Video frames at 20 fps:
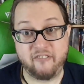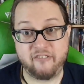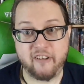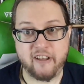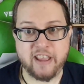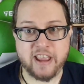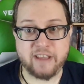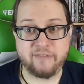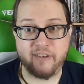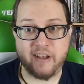
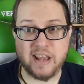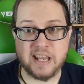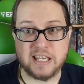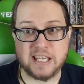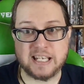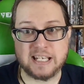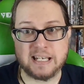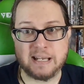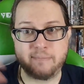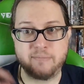Very, very
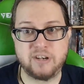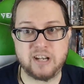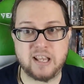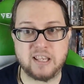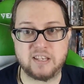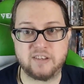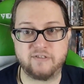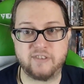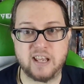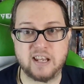slim
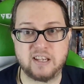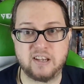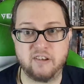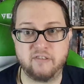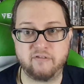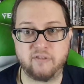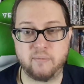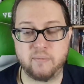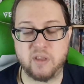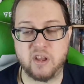chance of getting
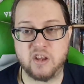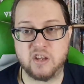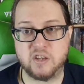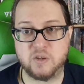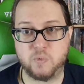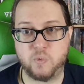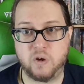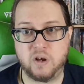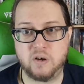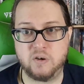her from
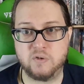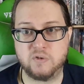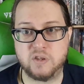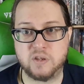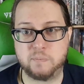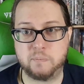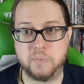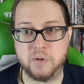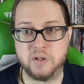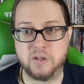those
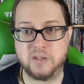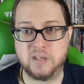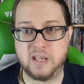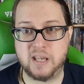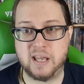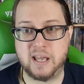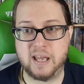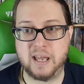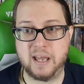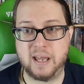worlds, but
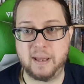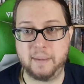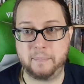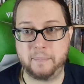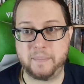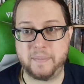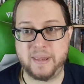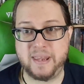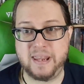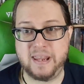
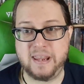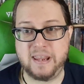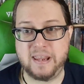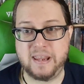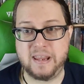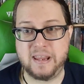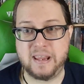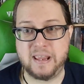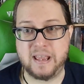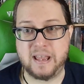
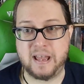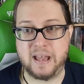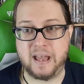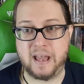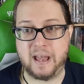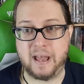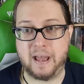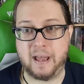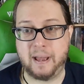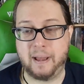
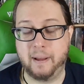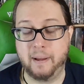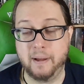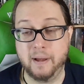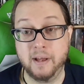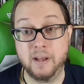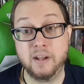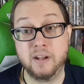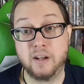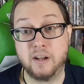yeah,
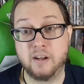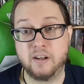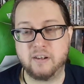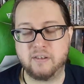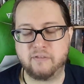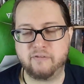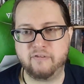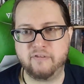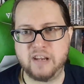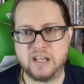
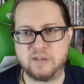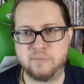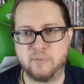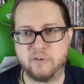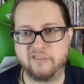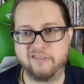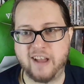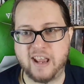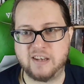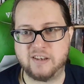
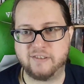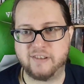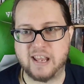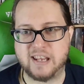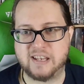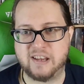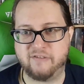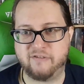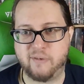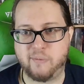reasonable rate of
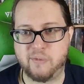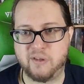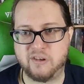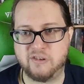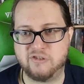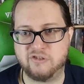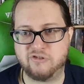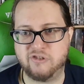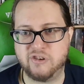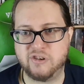getting her from the
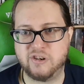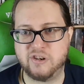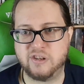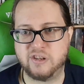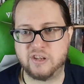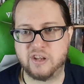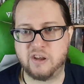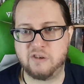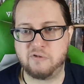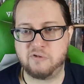construction,
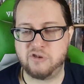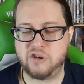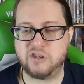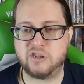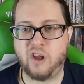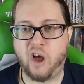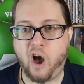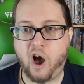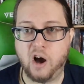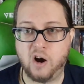so
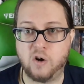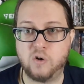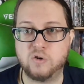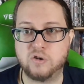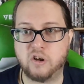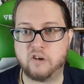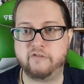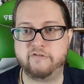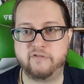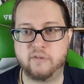just
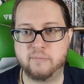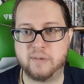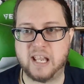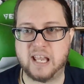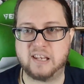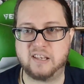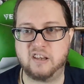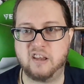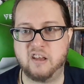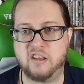hold off from
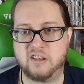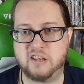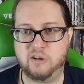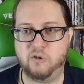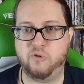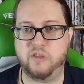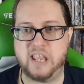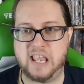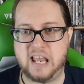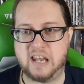getting her
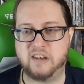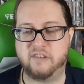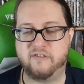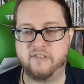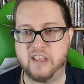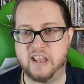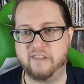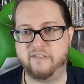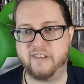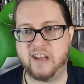till the end of
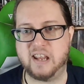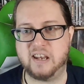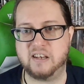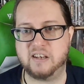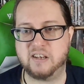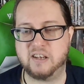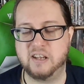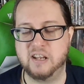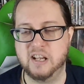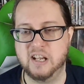the
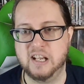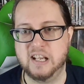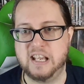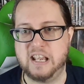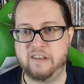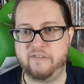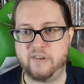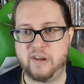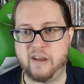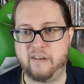event
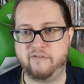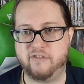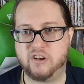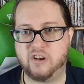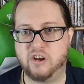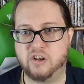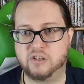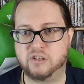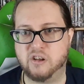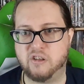if you haven't
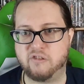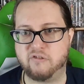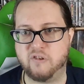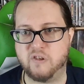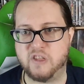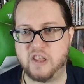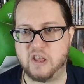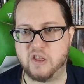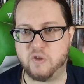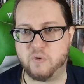got her through
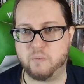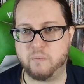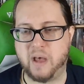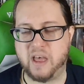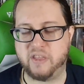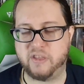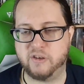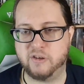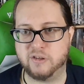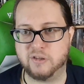the other
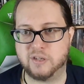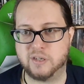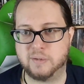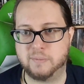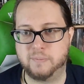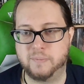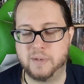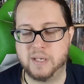methods.